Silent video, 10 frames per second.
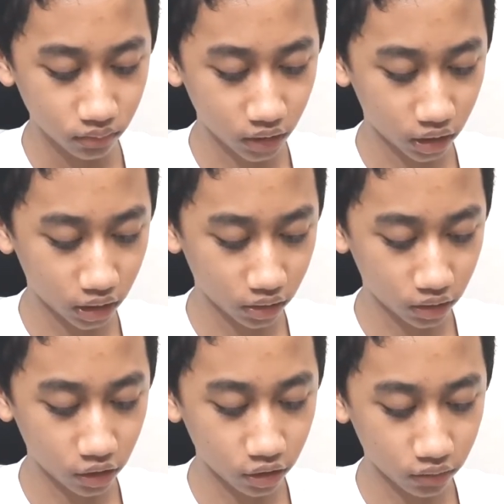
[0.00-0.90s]
And this one,
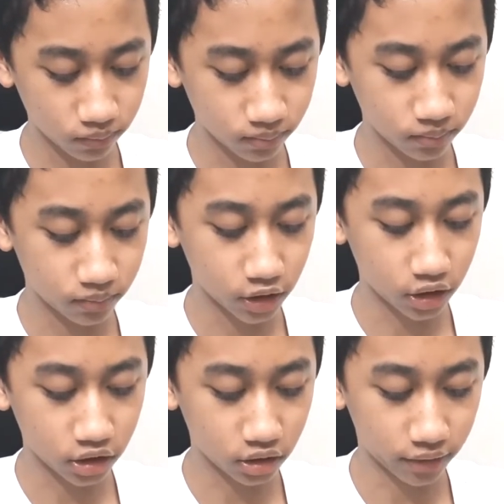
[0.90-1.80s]
oh I
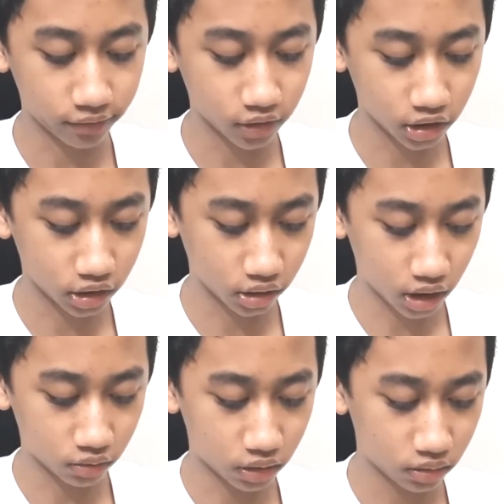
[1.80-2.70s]
should have cut
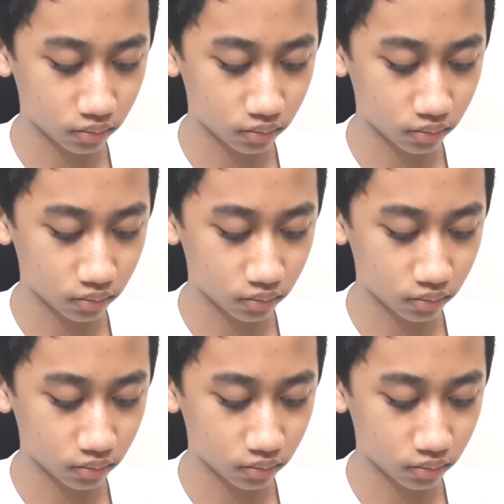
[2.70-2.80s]
that one.